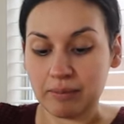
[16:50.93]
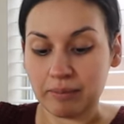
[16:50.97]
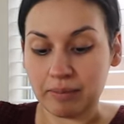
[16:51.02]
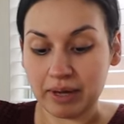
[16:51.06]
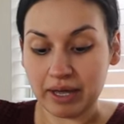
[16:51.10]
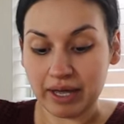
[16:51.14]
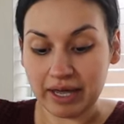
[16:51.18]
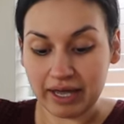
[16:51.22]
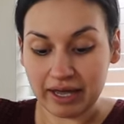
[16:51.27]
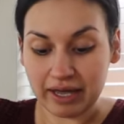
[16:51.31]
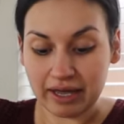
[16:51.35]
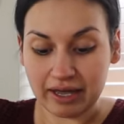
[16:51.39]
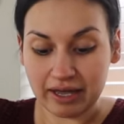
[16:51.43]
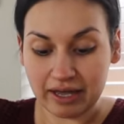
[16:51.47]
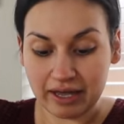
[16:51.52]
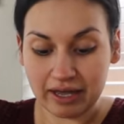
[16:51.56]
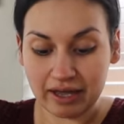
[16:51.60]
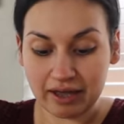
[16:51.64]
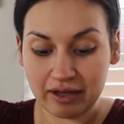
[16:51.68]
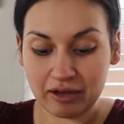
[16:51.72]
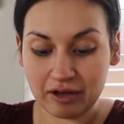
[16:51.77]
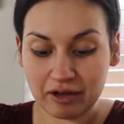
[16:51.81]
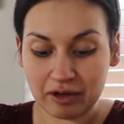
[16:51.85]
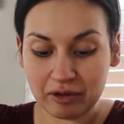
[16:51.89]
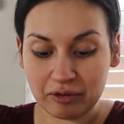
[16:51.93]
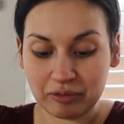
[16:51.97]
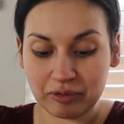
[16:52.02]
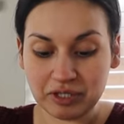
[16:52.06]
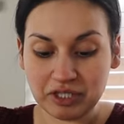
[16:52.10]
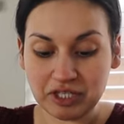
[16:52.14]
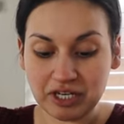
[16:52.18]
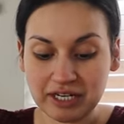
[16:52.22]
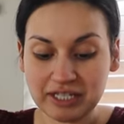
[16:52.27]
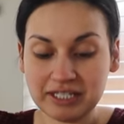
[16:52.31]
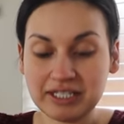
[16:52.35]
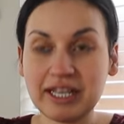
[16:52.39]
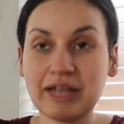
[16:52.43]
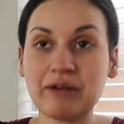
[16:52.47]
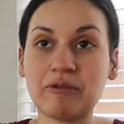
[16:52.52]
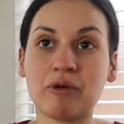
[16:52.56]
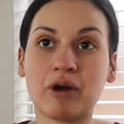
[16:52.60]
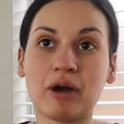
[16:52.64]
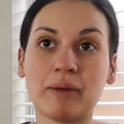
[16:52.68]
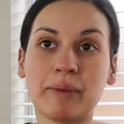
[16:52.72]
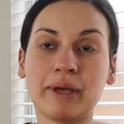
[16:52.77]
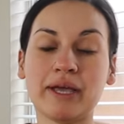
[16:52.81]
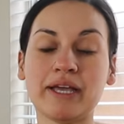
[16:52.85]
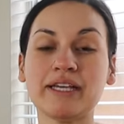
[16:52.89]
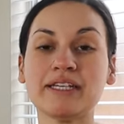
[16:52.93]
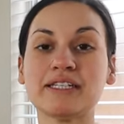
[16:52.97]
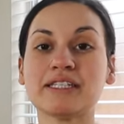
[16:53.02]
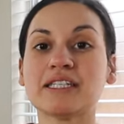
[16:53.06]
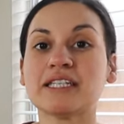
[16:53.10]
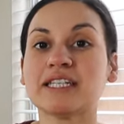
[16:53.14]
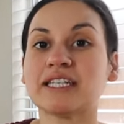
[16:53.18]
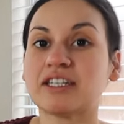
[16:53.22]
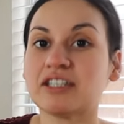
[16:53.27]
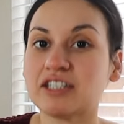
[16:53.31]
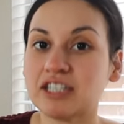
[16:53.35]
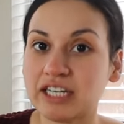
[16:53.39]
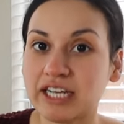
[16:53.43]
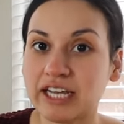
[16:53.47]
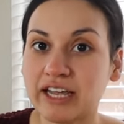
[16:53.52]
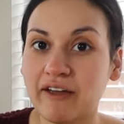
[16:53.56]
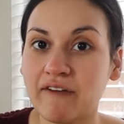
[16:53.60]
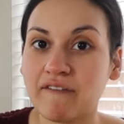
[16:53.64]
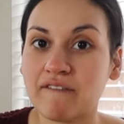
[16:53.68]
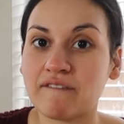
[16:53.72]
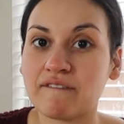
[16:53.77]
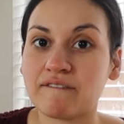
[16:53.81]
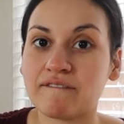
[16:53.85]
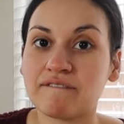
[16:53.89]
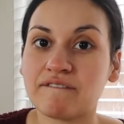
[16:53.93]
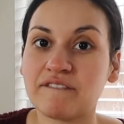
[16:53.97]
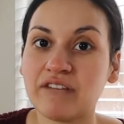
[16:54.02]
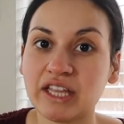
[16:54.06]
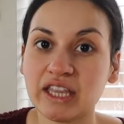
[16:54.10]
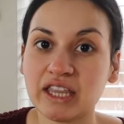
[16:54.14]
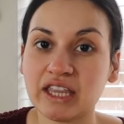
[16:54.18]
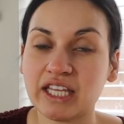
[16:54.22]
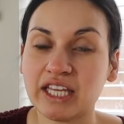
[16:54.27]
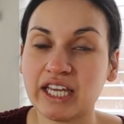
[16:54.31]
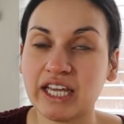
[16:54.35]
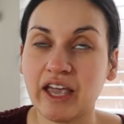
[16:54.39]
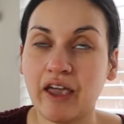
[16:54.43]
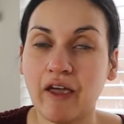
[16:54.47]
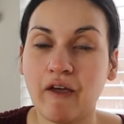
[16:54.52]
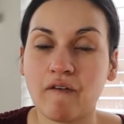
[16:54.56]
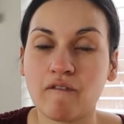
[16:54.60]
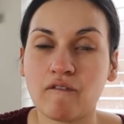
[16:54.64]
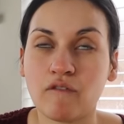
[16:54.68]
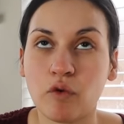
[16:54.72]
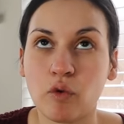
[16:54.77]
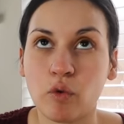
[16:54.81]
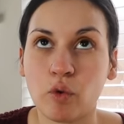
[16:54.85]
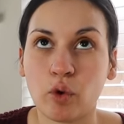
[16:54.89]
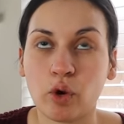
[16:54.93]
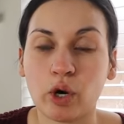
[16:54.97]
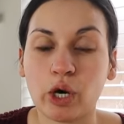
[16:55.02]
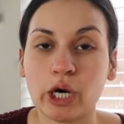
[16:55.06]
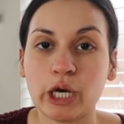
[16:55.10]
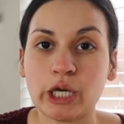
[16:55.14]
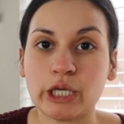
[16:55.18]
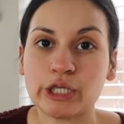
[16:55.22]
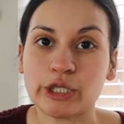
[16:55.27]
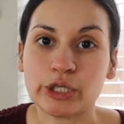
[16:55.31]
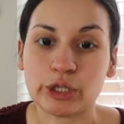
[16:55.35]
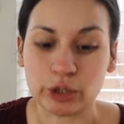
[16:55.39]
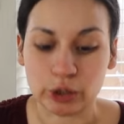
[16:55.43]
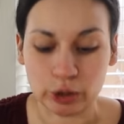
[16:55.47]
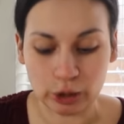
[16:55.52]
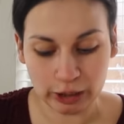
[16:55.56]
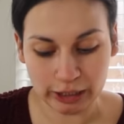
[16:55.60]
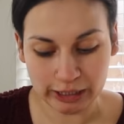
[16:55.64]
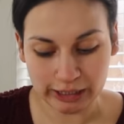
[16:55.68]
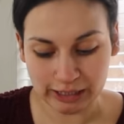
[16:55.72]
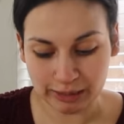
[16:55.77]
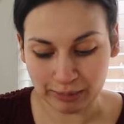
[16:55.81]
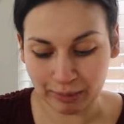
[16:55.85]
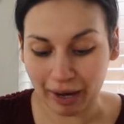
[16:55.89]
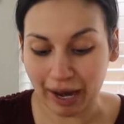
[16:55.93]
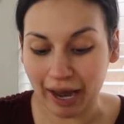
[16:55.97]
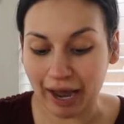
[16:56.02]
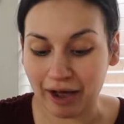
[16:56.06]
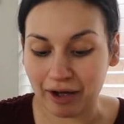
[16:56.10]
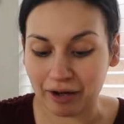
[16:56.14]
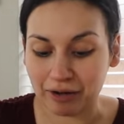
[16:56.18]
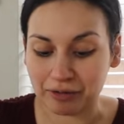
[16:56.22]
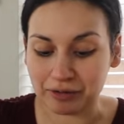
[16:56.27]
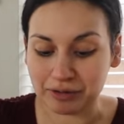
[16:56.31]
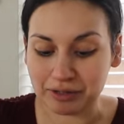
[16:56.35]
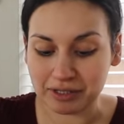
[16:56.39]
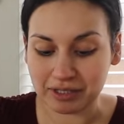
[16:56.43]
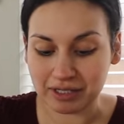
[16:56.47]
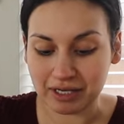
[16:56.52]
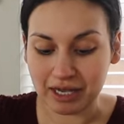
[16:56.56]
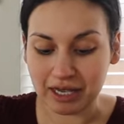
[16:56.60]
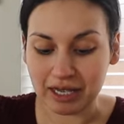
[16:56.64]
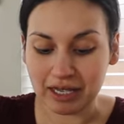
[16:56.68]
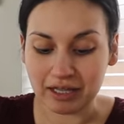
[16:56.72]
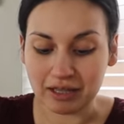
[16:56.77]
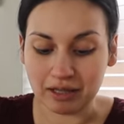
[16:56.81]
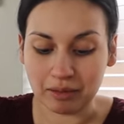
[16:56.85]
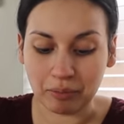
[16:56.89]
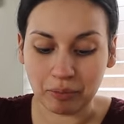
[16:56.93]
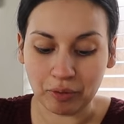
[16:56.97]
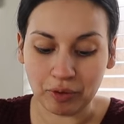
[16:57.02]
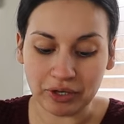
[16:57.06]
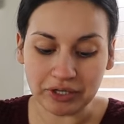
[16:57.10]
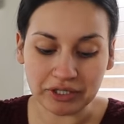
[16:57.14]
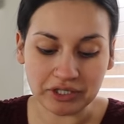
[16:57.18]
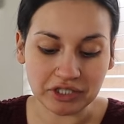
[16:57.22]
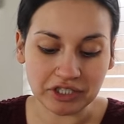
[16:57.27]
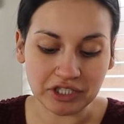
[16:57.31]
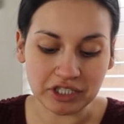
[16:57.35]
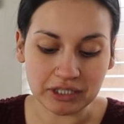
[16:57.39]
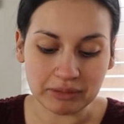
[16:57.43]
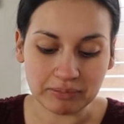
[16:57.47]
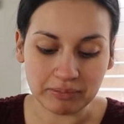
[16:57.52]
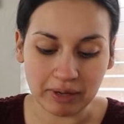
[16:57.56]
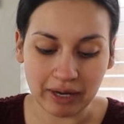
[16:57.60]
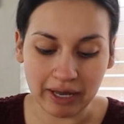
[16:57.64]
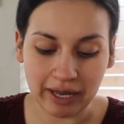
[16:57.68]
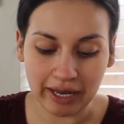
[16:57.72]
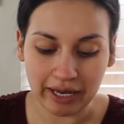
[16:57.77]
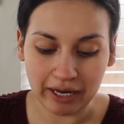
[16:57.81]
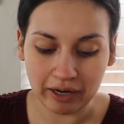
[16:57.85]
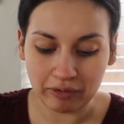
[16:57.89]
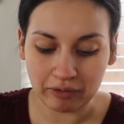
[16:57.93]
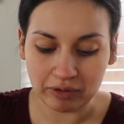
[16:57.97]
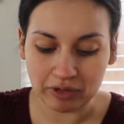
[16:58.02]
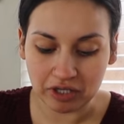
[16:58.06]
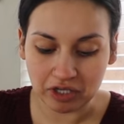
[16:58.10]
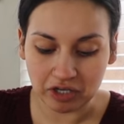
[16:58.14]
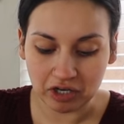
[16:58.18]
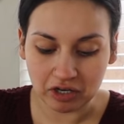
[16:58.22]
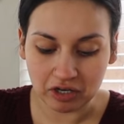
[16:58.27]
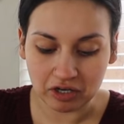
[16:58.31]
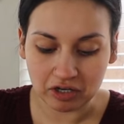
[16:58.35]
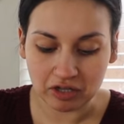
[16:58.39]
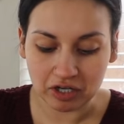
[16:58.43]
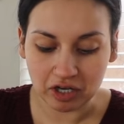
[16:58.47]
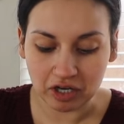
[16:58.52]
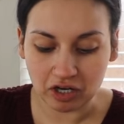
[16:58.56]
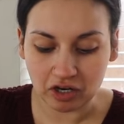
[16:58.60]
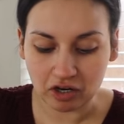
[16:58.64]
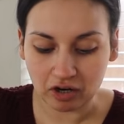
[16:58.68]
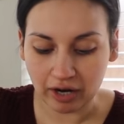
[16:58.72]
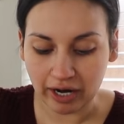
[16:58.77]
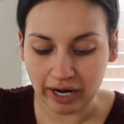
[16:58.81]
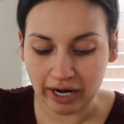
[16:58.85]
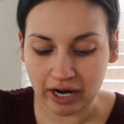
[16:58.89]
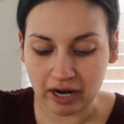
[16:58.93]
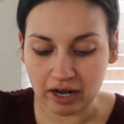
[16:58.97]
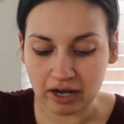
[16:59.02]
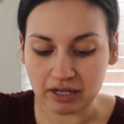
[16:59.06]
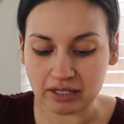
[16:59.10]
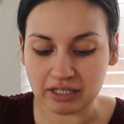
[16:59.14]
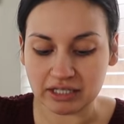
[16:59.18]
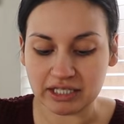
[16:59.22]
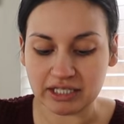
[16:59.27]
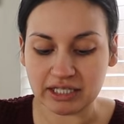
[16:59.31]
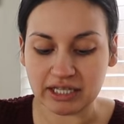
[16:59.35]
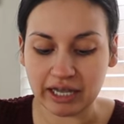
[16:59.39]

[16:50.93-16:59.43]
But we're trying to stay warm. It is literally 54 degrees in my house. The boys are just playing with their crayons.